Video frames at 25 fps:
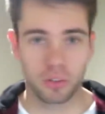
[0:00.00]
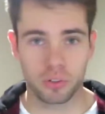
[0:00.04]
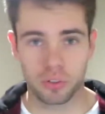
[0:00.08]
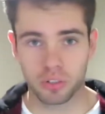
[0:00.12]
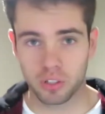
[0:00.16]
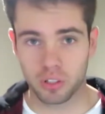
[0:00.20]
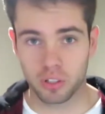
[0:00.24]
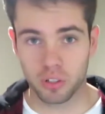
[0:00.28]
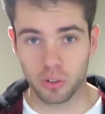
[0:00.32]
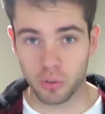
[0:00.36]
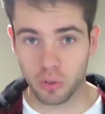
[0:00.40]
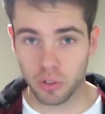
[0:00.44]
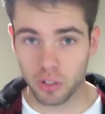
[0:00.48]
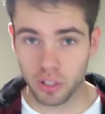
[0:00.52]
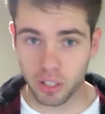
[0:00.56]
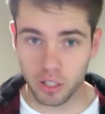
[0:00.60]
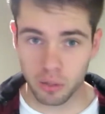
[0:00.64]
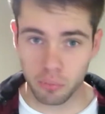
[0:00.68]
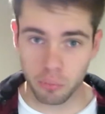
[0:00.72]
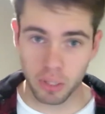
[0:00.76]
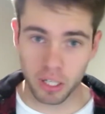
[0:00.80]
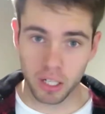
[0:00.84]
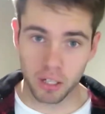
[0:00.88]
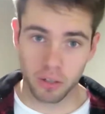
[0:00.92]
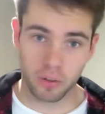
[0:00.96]
using
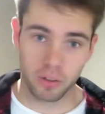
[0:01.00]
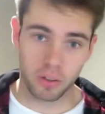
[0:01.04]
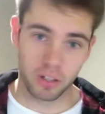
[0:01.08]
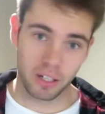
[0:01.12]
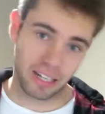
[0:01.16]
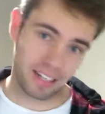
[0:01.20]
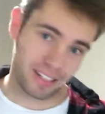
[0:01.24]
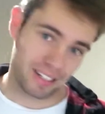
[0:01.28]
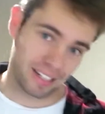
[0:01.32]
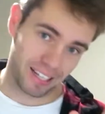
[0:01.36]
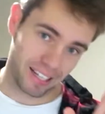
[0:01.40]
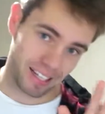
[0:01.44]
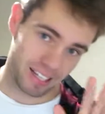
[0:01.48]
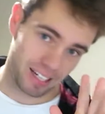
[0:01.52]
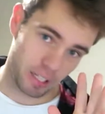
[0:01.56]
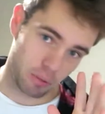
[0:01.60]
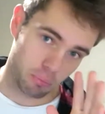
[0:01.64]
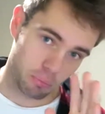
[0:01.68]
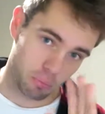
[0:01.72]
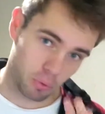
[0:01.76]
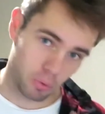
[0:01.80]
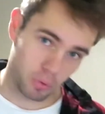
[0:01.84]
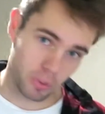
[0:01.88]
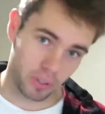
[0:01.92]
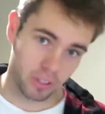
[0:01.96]
nuclear power at any
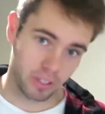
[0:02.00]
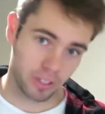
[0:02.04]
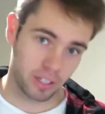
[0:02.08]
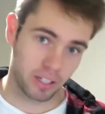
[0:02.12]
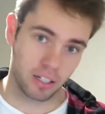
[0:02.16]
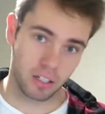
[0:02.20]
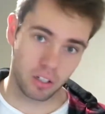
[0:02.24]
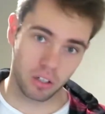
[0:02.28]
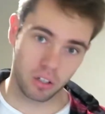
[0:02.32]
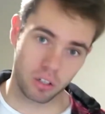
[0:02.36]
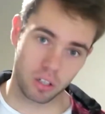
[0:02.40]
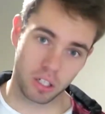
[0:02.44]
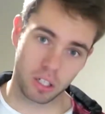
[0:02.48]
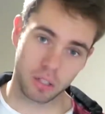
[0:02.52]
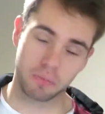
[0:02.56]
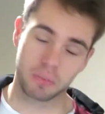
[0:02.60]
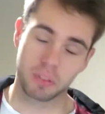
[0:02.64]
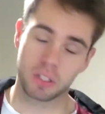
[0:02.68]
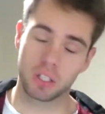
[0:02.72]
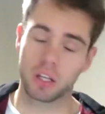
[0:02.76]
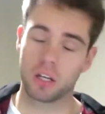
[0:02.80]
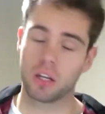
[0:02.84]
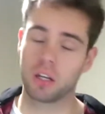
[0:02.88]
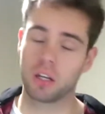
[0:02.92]
point in our lives.